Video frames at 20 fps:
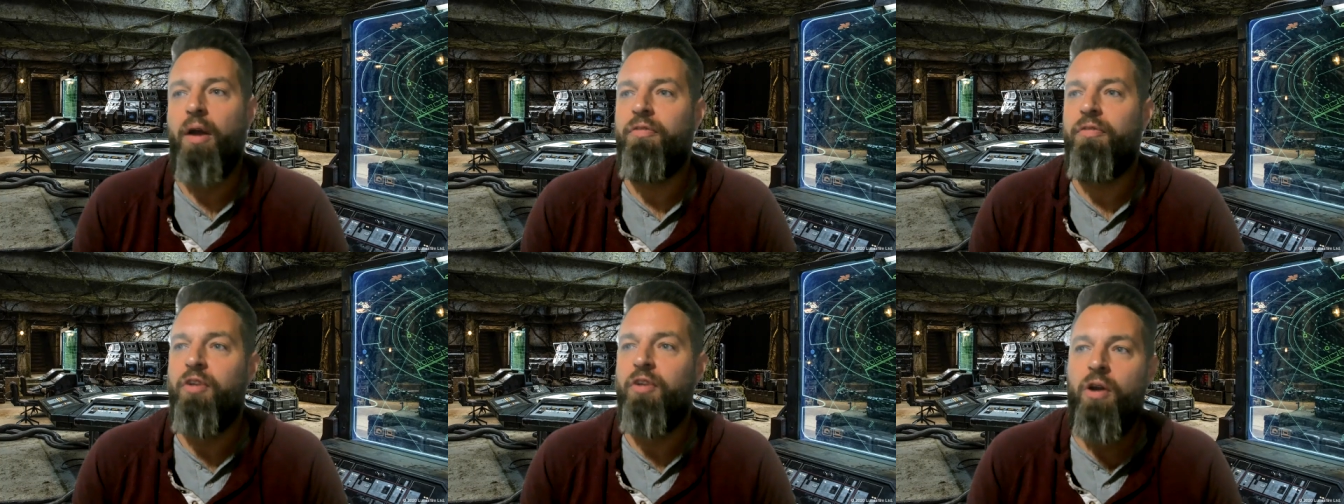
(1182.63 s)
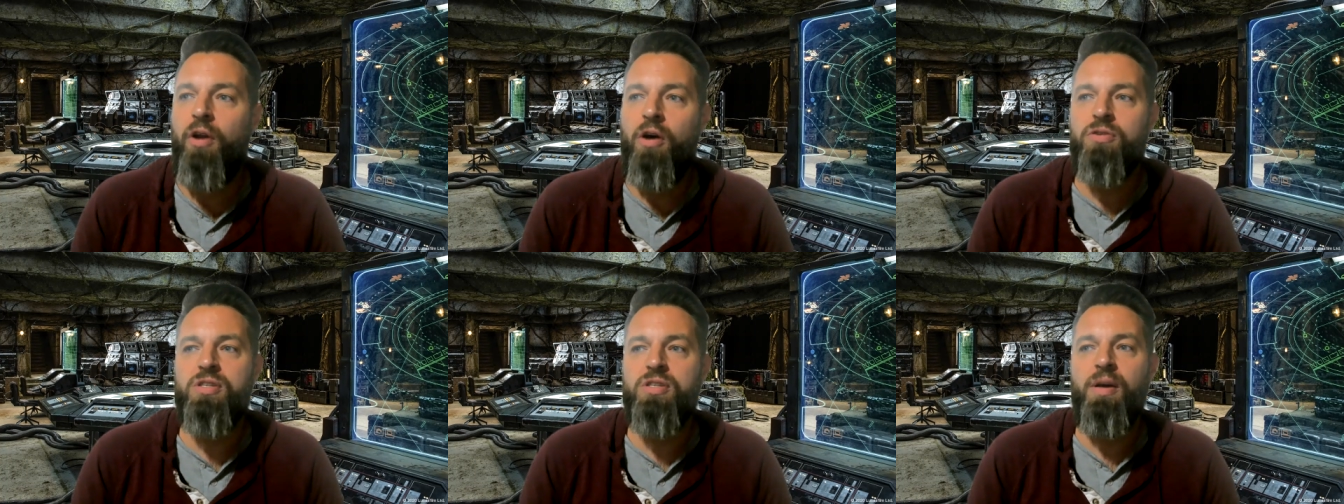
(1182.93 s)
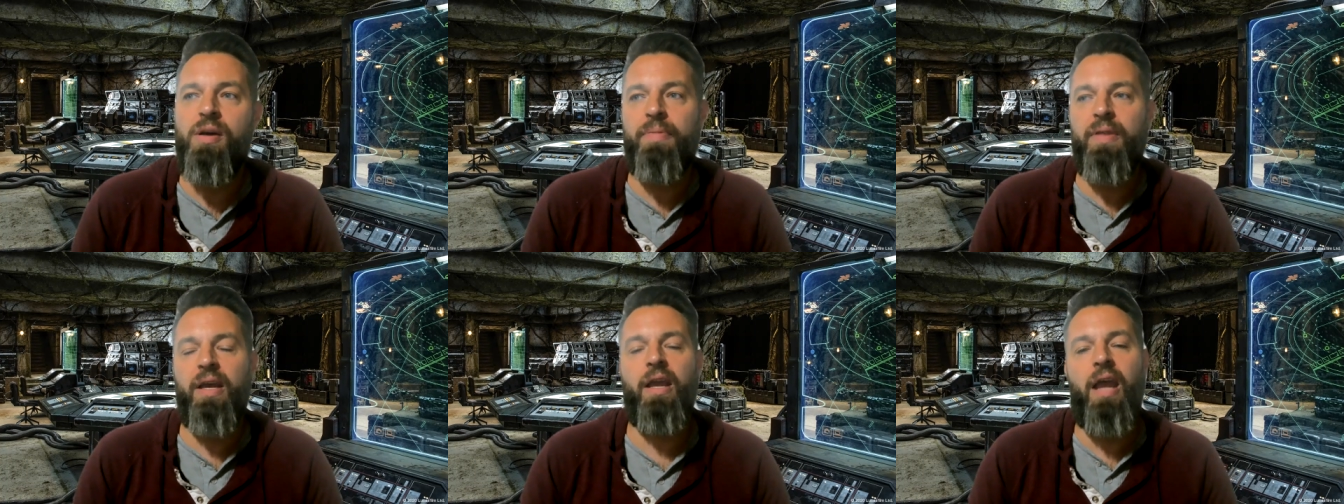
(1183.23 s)
If you know
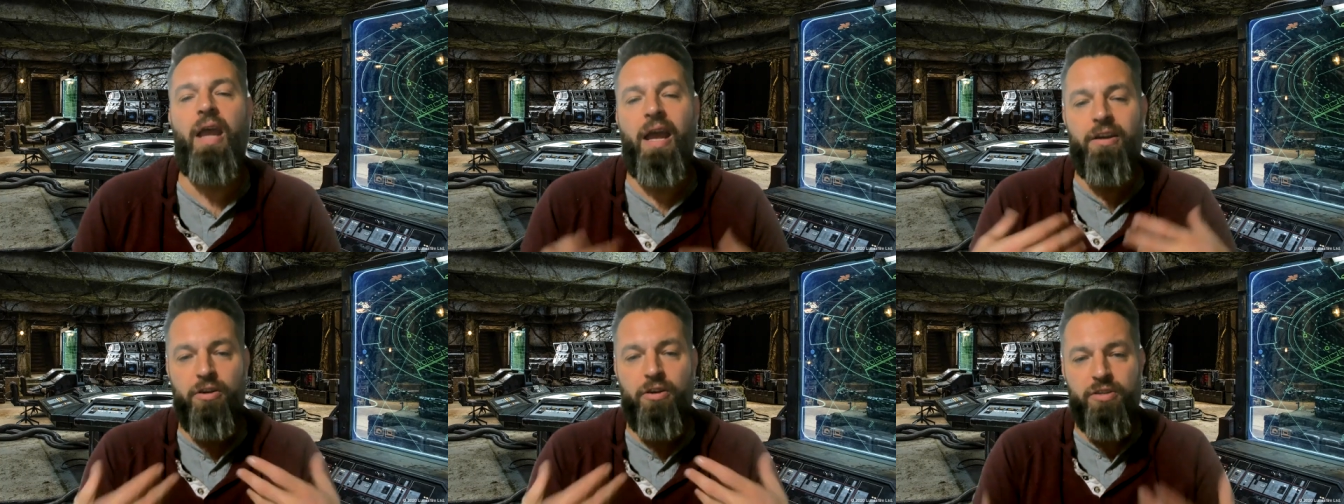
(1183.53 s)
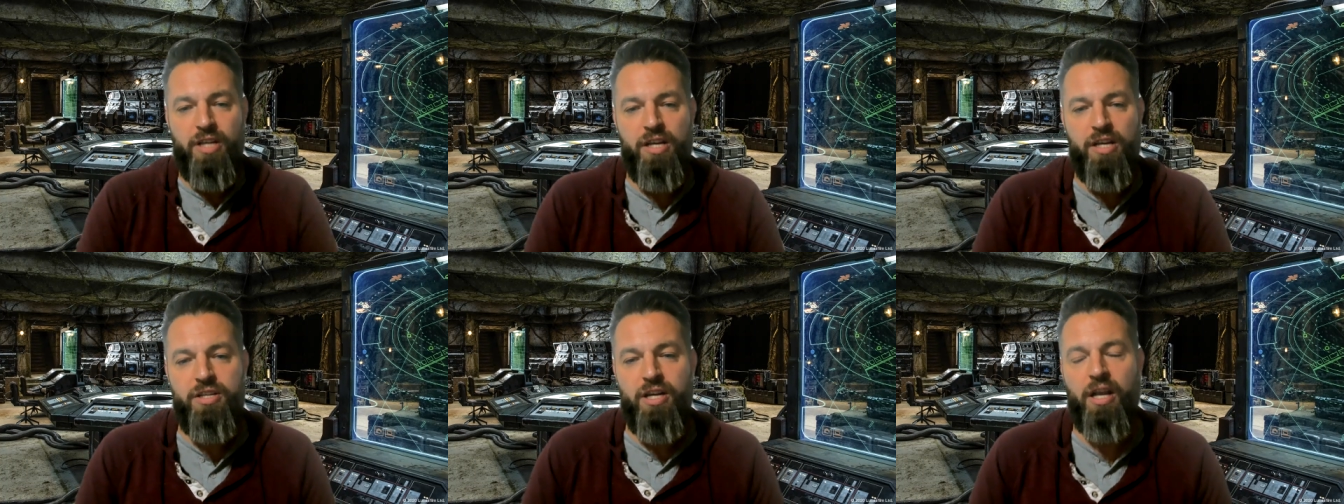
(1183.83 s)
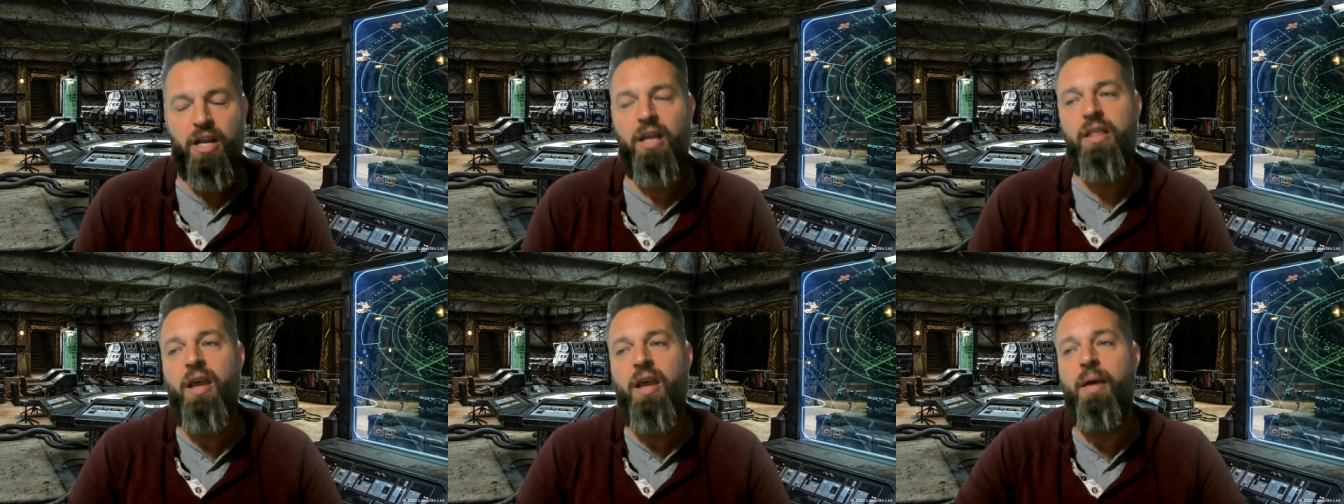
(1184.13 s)
something and you're
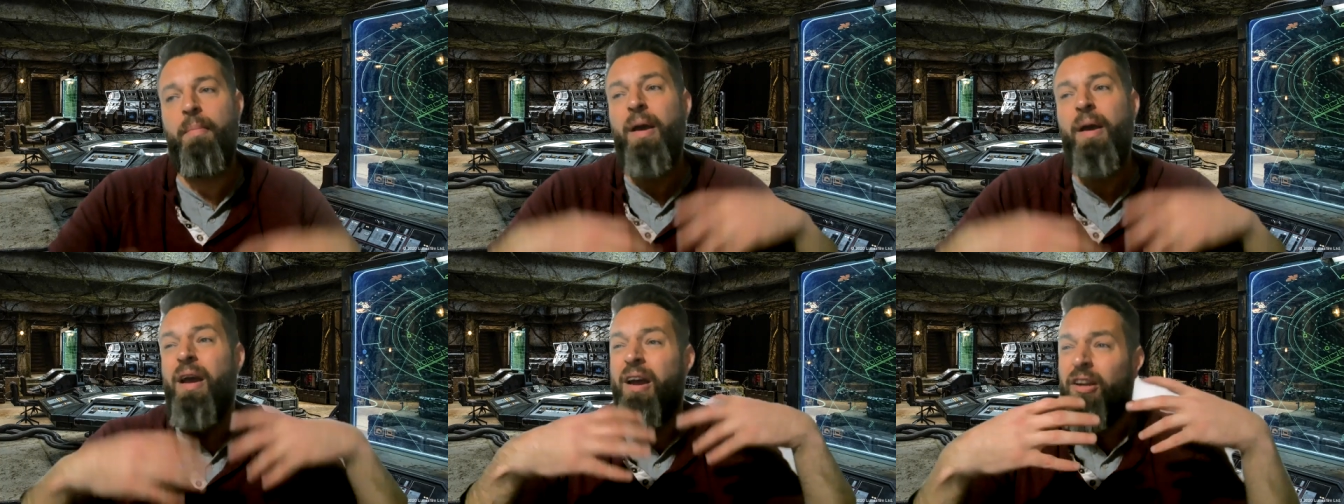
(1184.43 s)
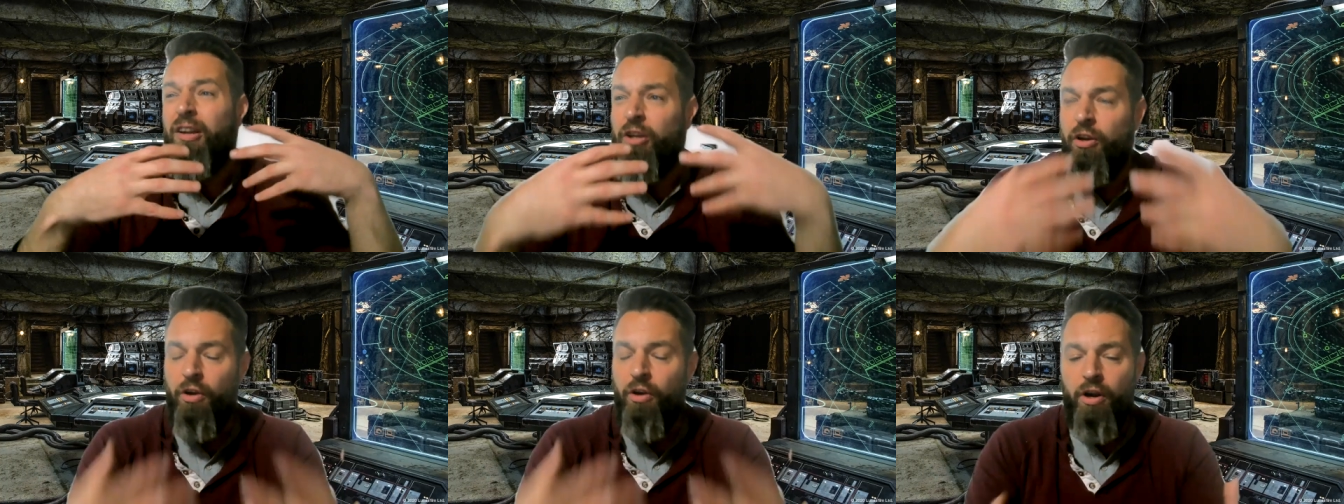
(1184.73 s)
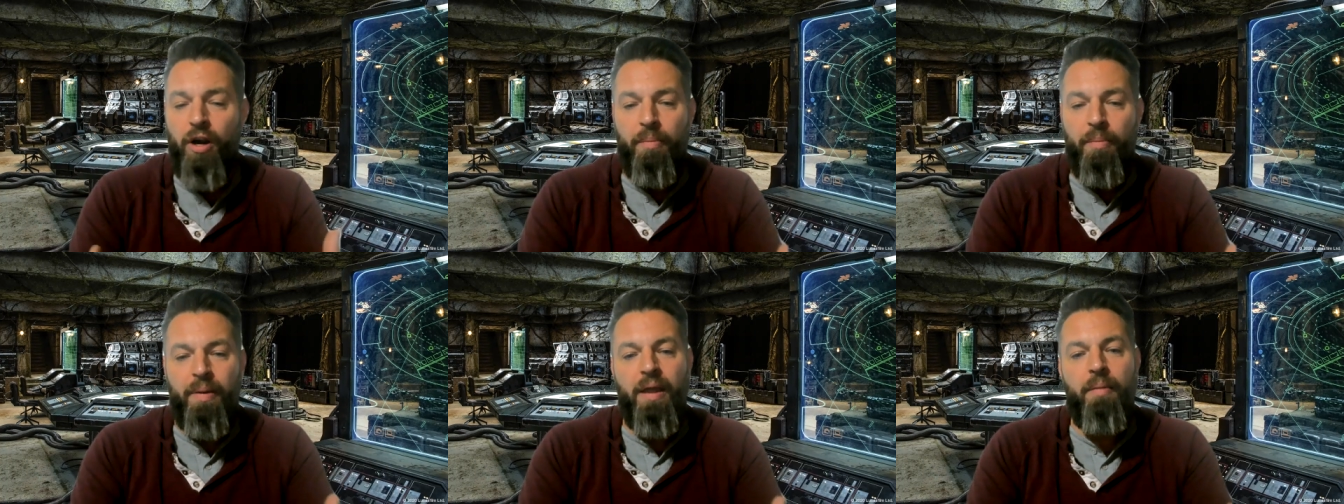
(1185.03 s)
teaching them, you're
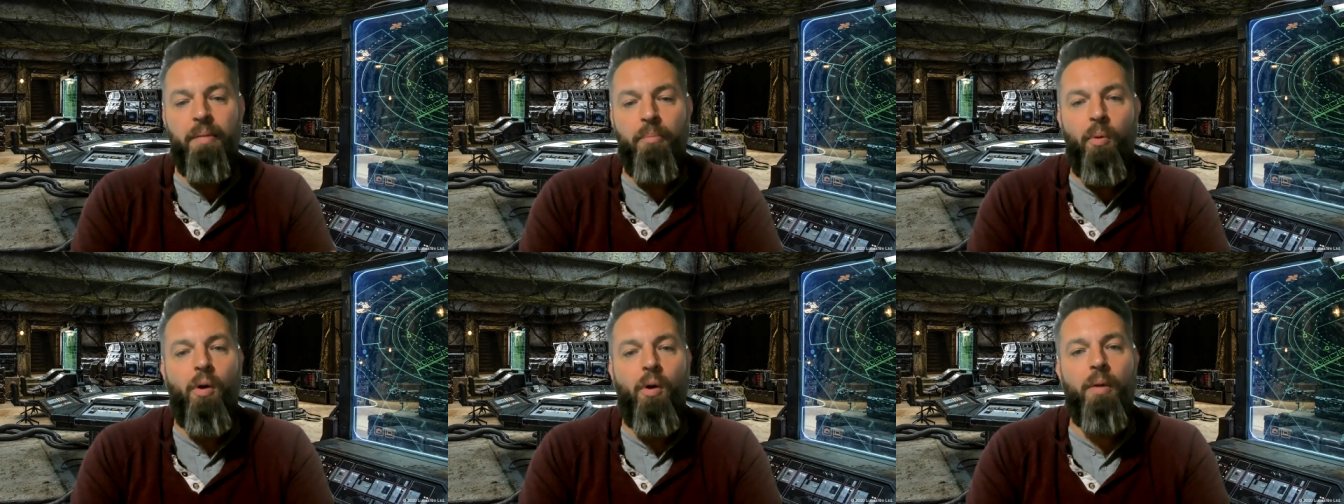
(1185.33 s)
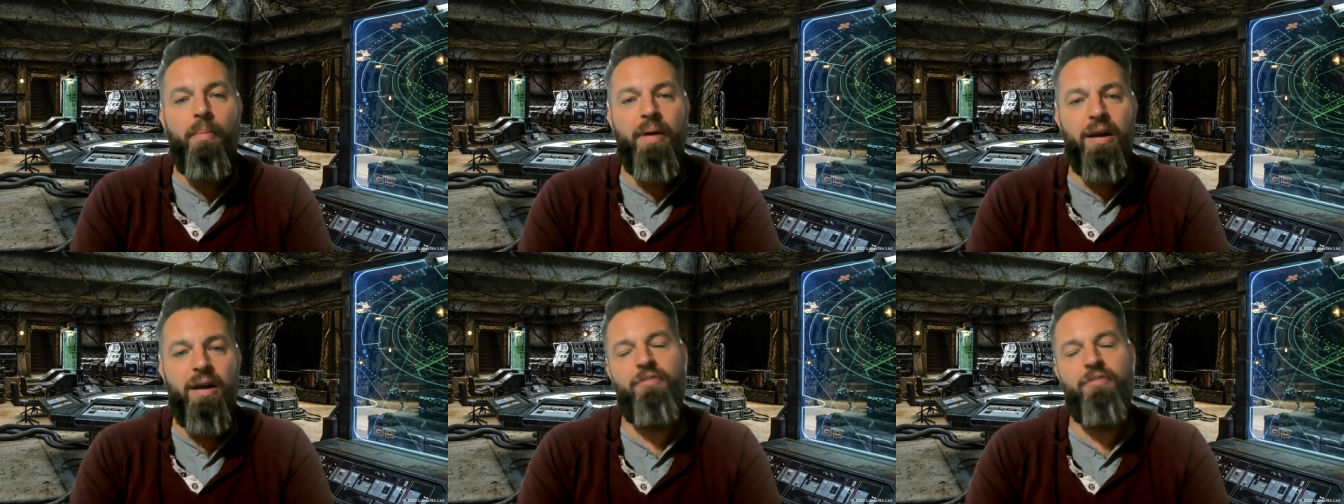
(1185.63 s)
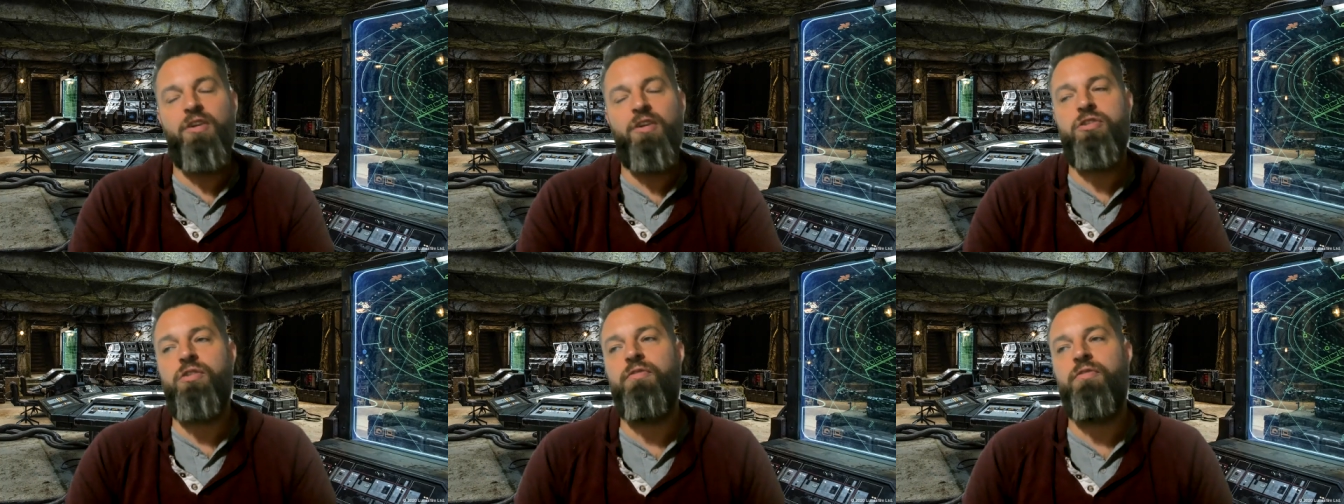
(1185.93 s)
going to be more
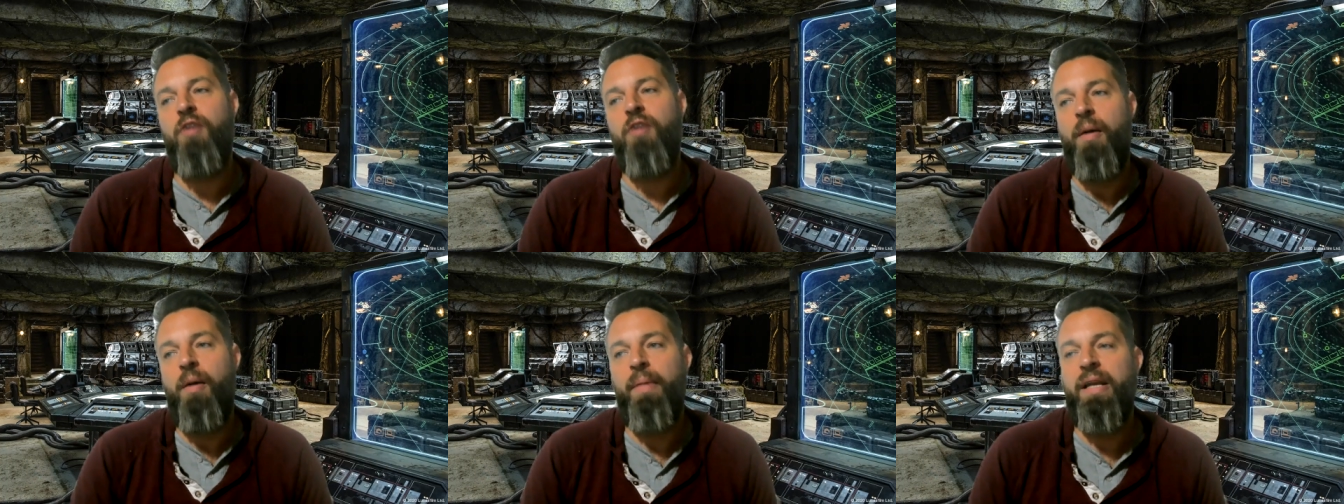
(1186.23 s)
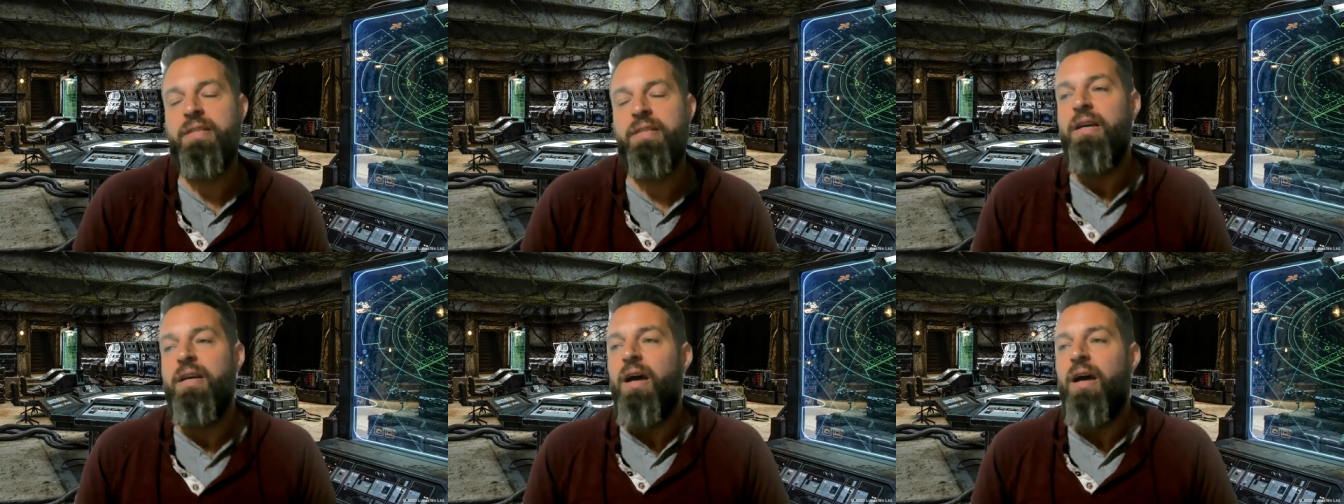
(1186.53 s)
beneficial from it